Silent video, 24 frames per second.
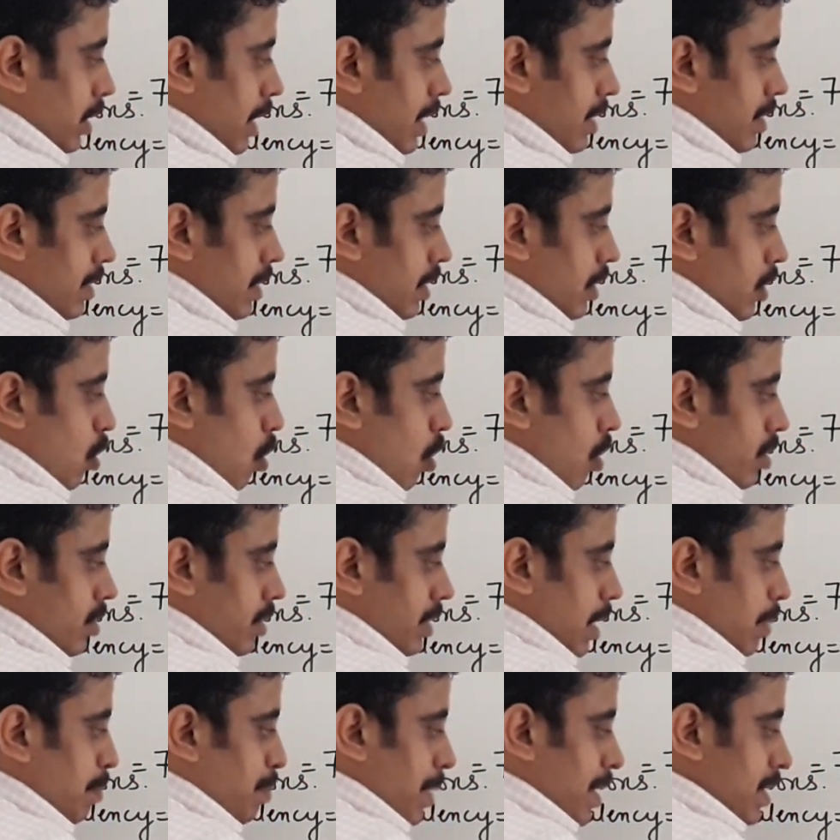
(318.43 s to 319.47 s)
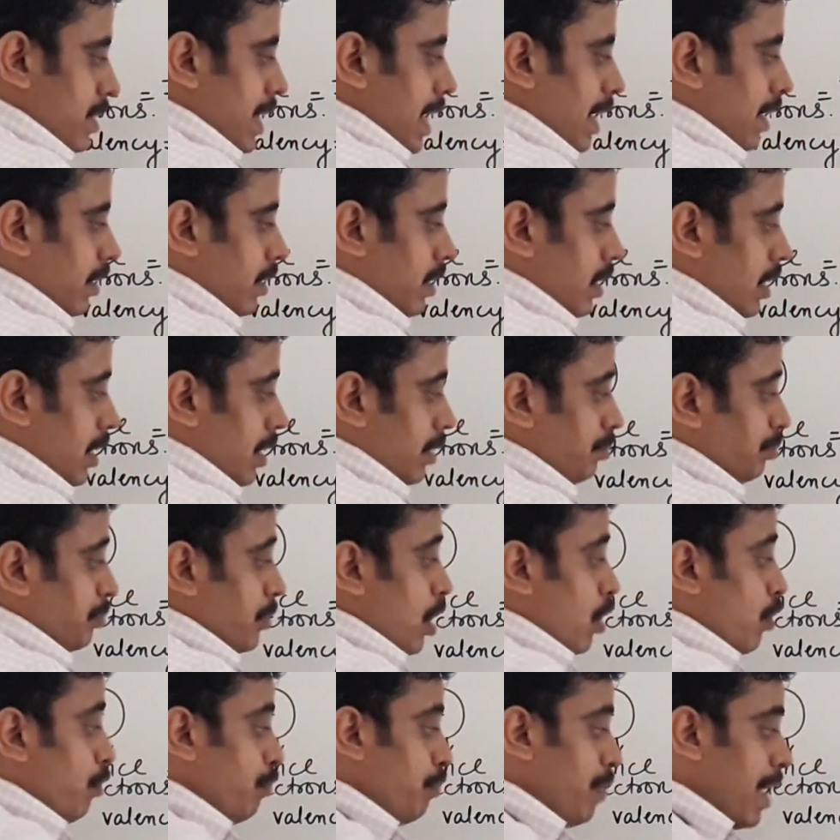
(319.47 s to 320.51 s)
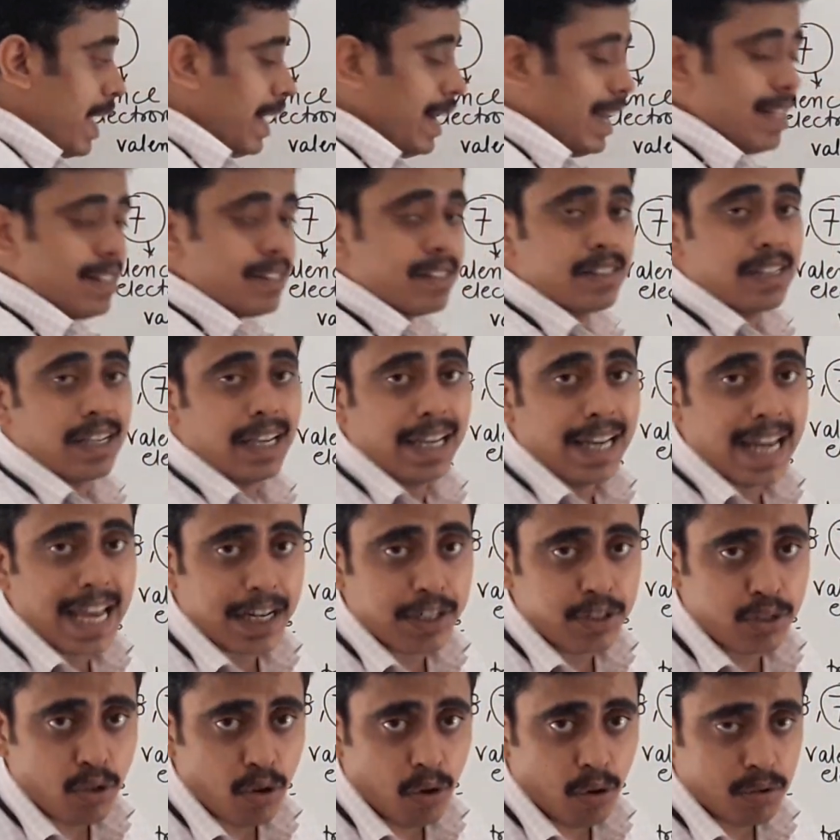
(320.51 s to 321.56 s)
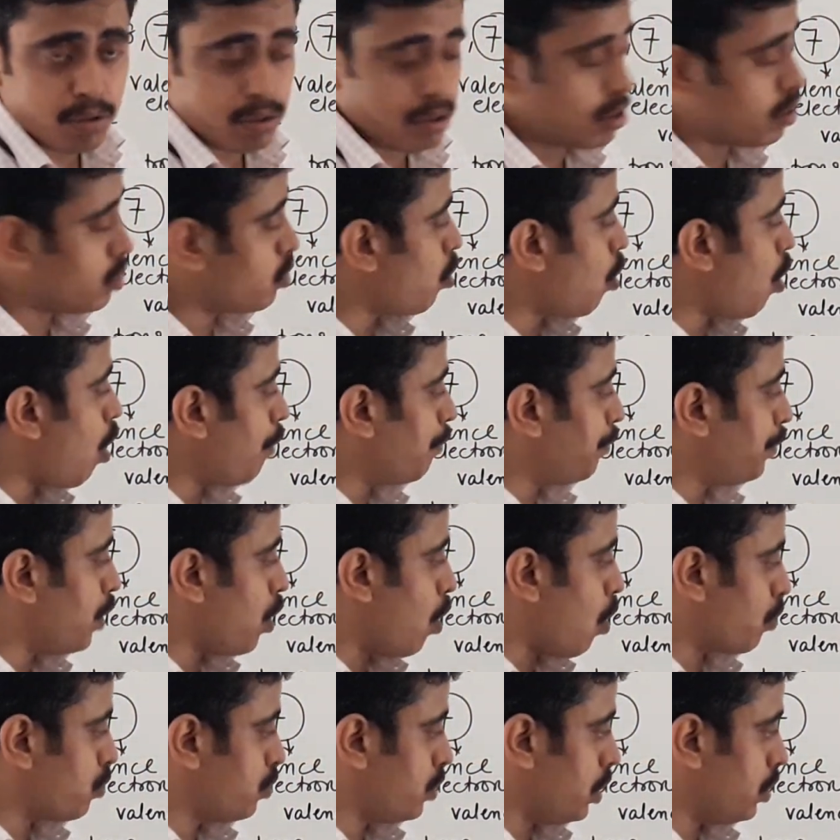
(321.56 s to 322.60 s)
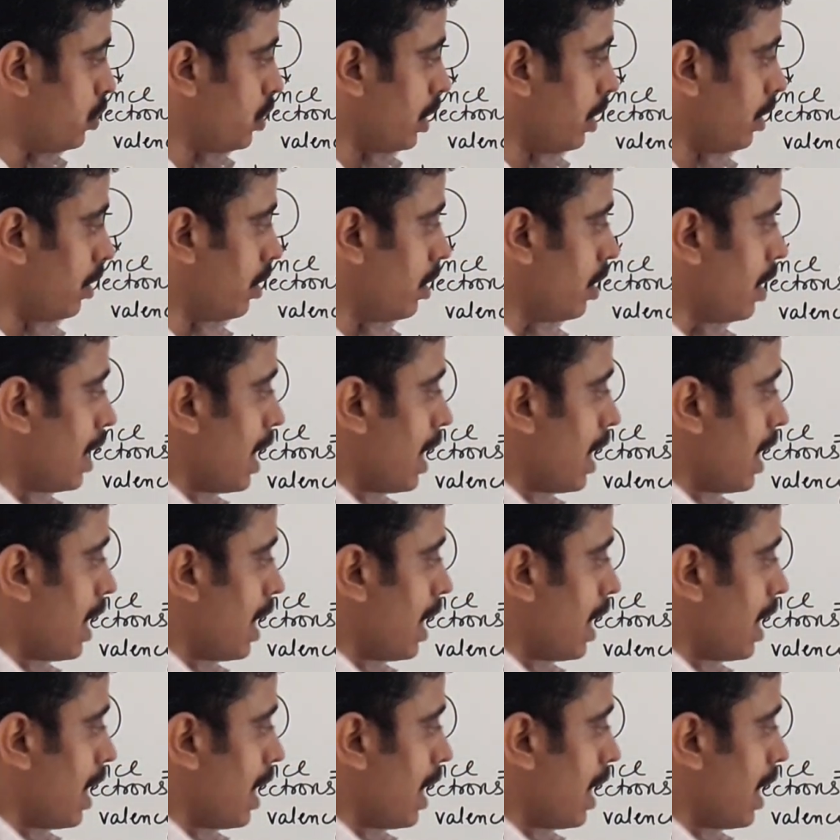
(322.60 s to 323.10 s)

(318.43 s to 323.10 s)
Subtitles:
These dots represent the valence electrons of the oxygen.